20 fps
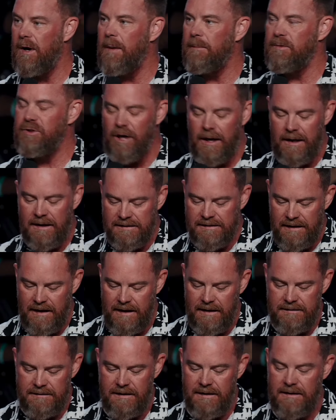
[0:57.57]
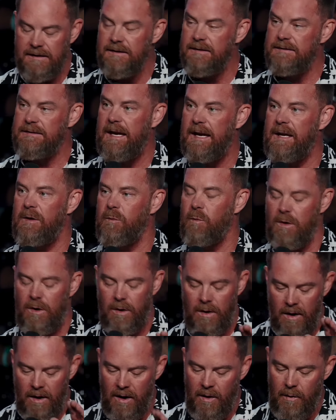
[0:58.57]
What I'm trying to say is that Satan will
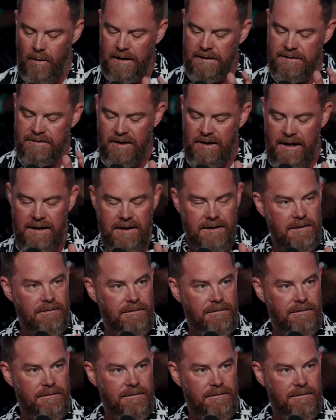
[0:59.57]
always try to